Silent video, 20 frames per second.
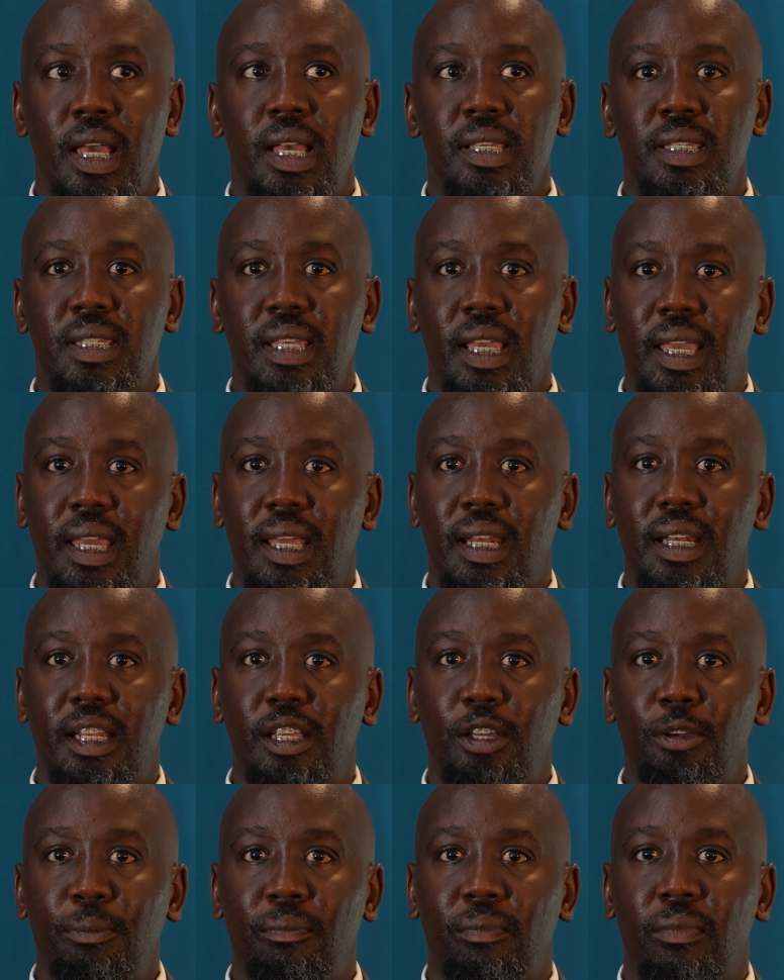
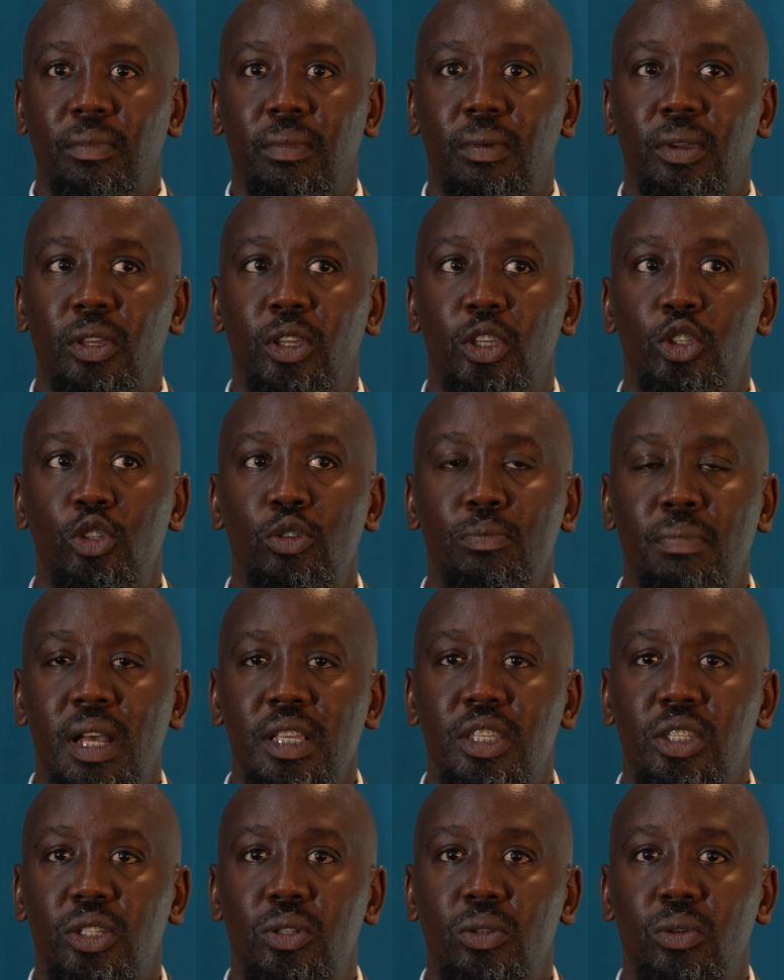Secondly, you
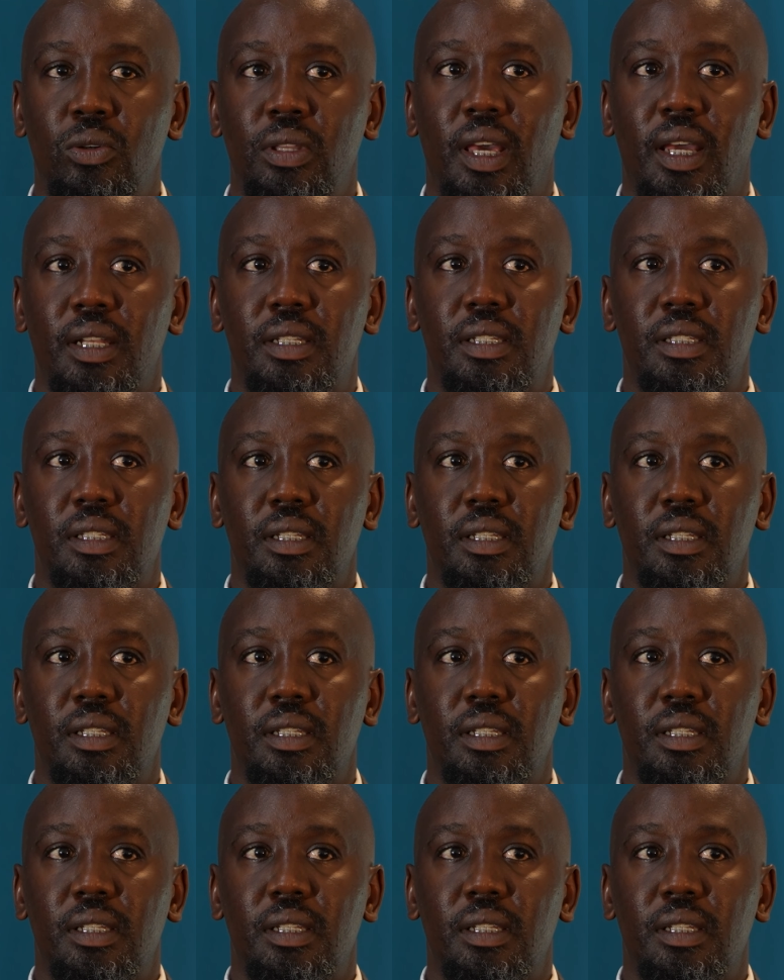must know that